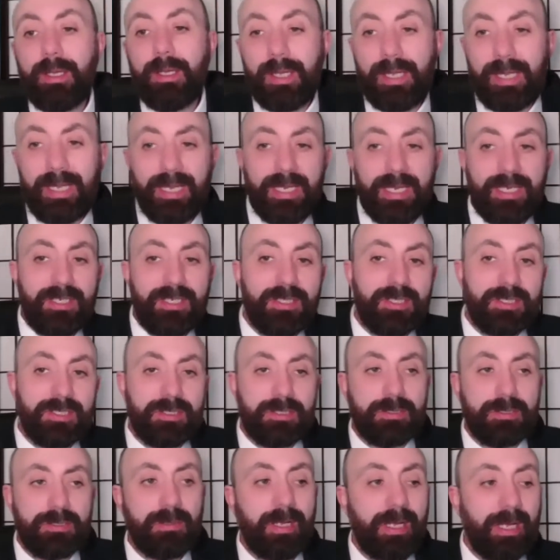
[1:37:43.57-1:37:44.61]

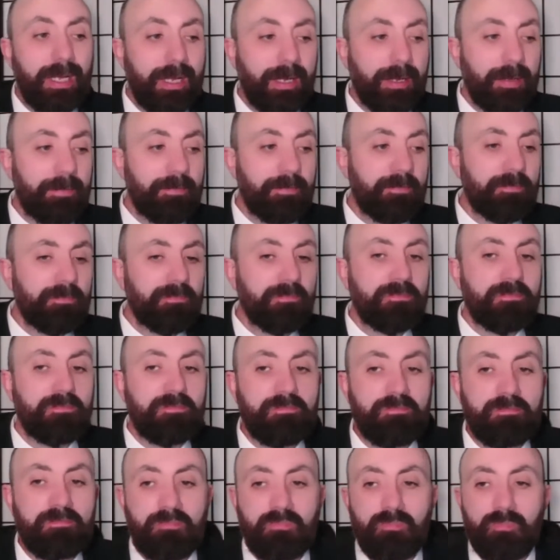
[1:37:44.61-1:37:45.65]
is
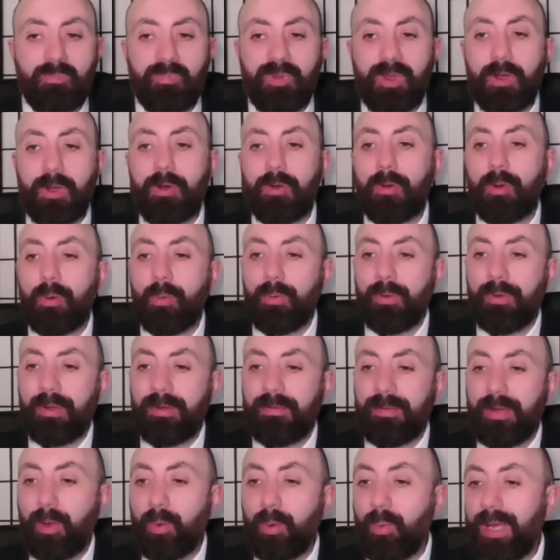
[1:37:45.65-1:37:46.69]
voter
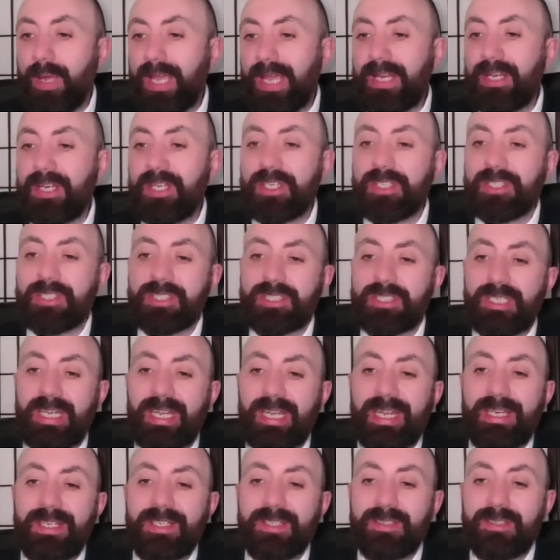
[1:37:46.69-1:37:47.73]
awareness
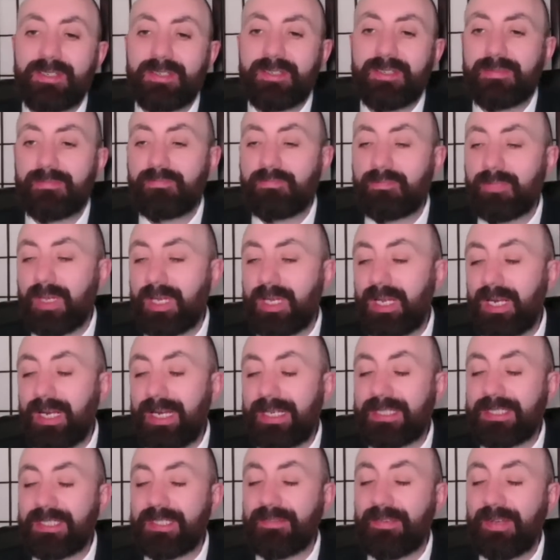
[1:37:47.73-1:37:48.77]
and
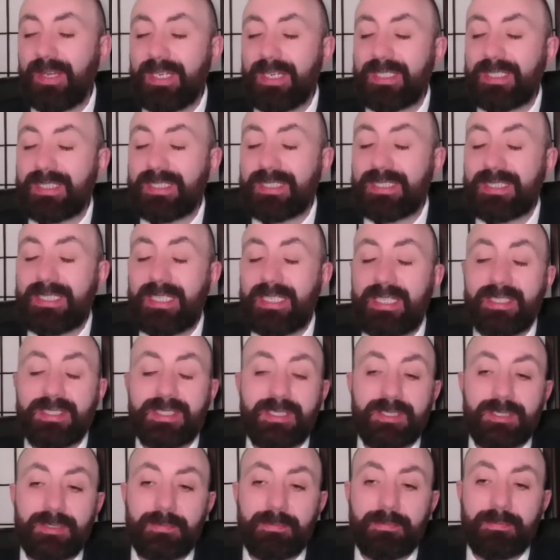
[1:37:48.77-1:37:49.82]
collectivized
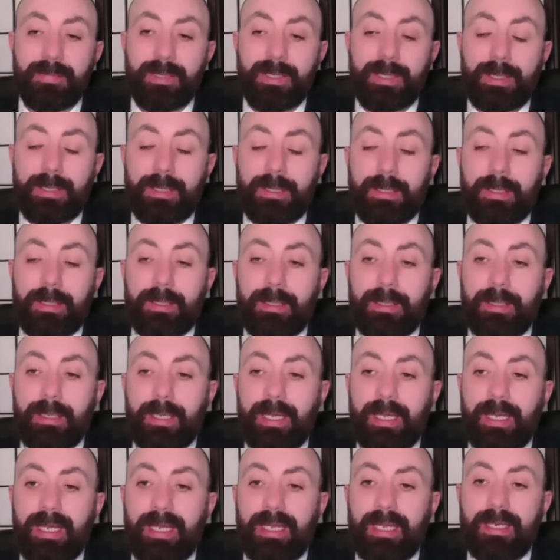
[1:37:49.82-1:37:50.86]
cynicism.
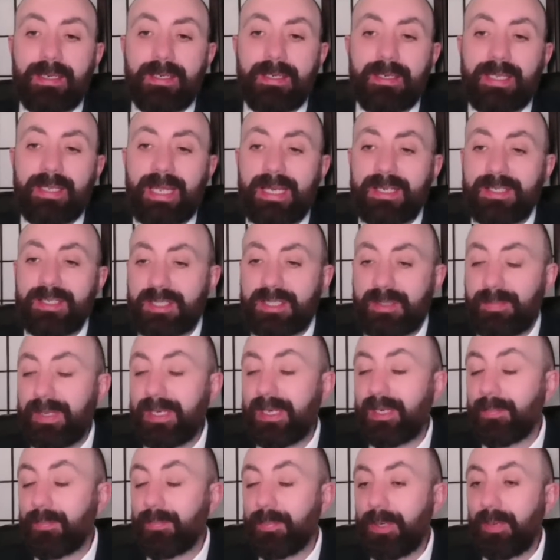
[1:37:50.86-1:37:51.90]
And that's the
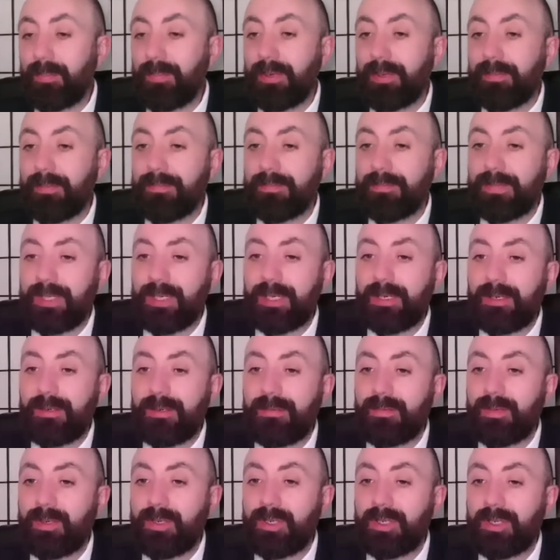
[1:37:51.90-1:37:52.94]
bigger problem
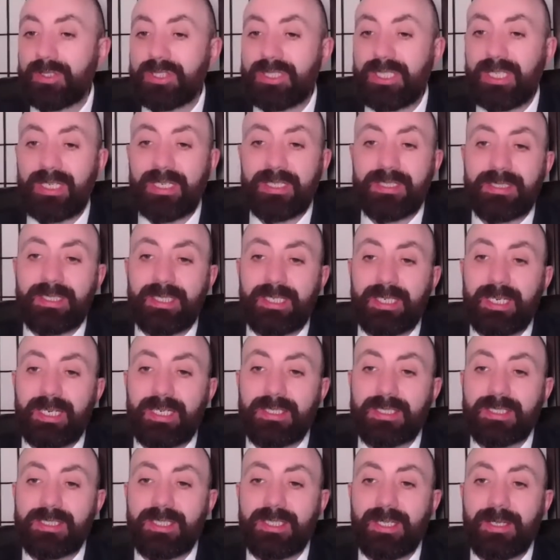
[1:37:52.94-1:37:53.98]
than hostility.
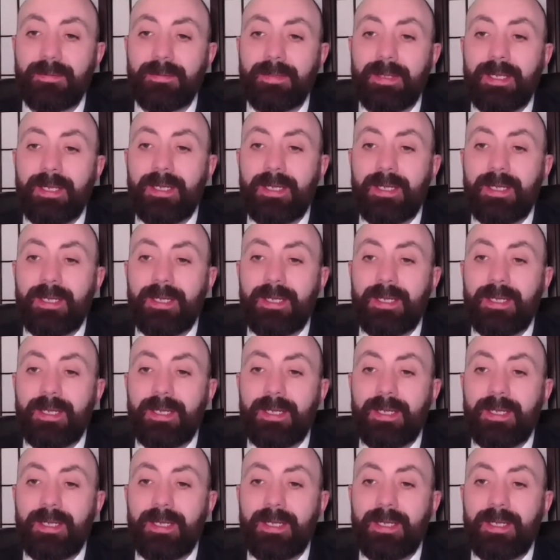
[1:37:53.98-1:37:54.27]
It's that